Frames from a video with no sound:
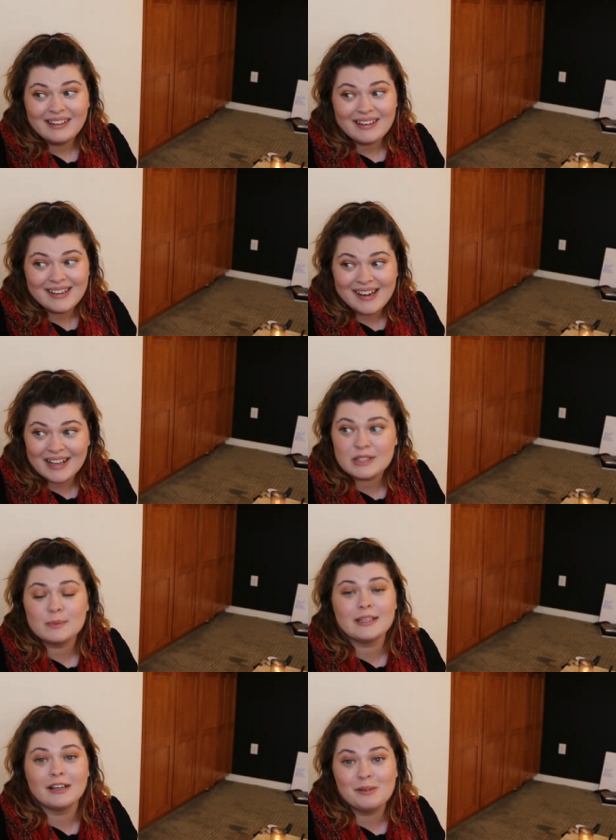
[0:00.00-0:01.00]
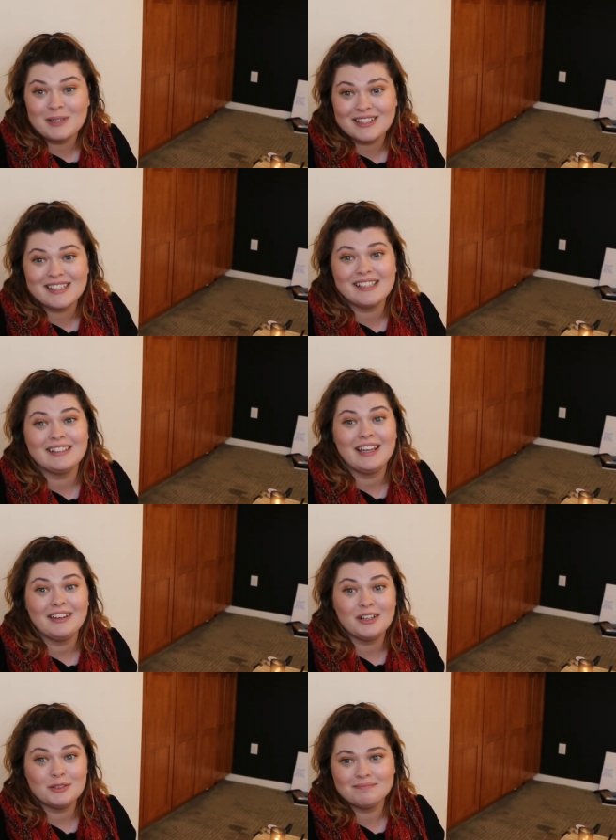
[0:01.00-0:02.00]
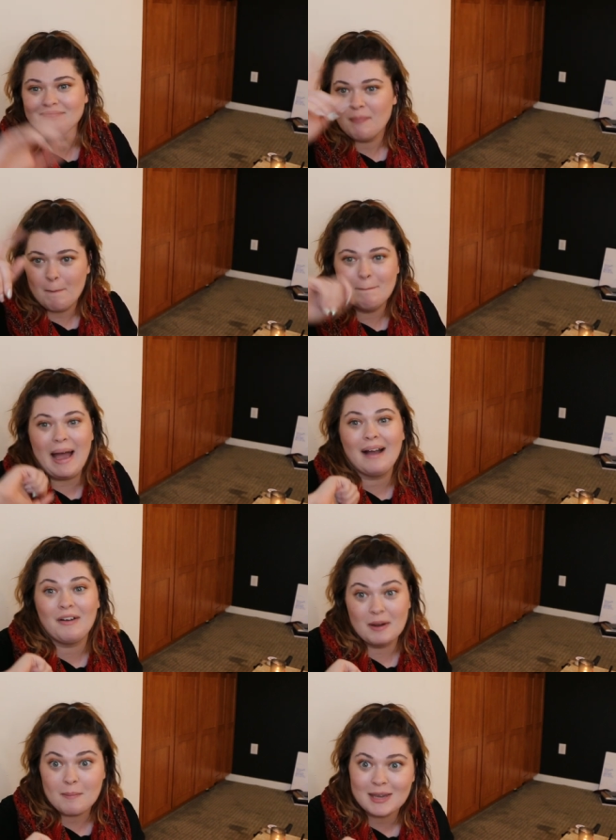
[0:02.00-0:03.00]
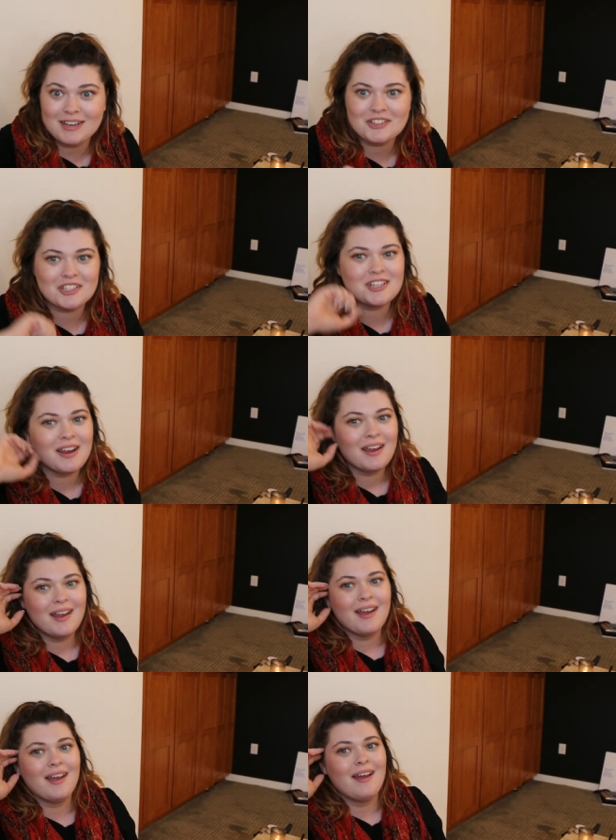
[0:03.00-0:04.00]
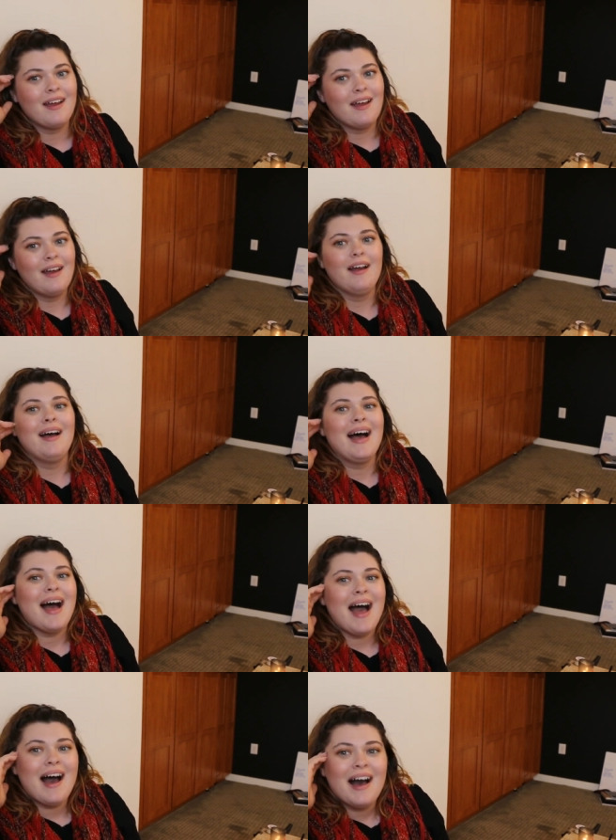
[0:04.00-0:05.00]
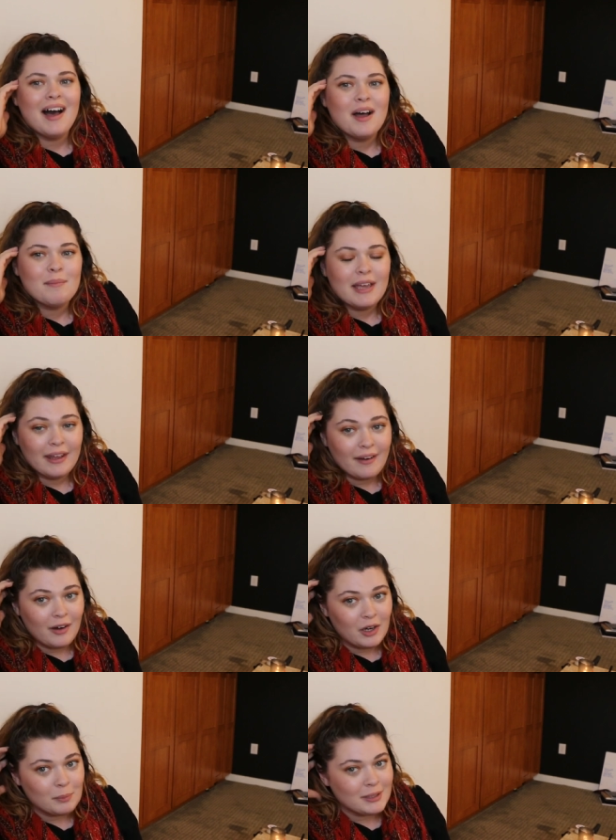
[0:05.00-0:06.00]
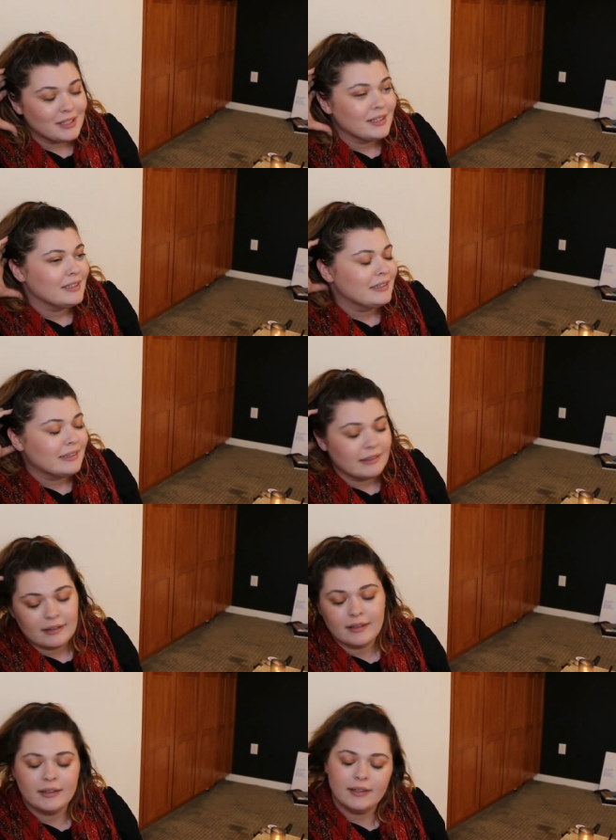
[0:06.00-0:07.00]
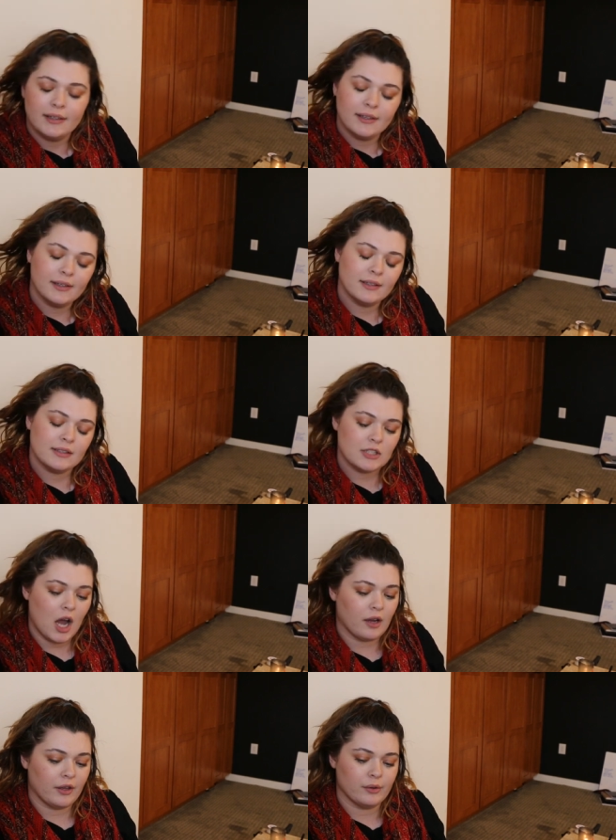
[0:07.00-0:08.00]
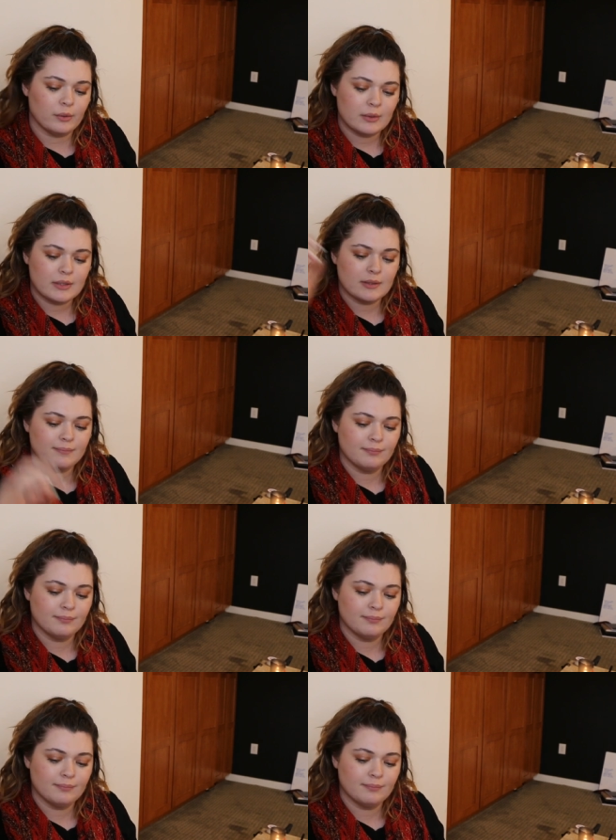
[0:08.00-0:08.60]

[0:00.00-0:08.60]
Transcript: Next weekend I'll be in San Diego, back on a beach, and I'll be eating tacos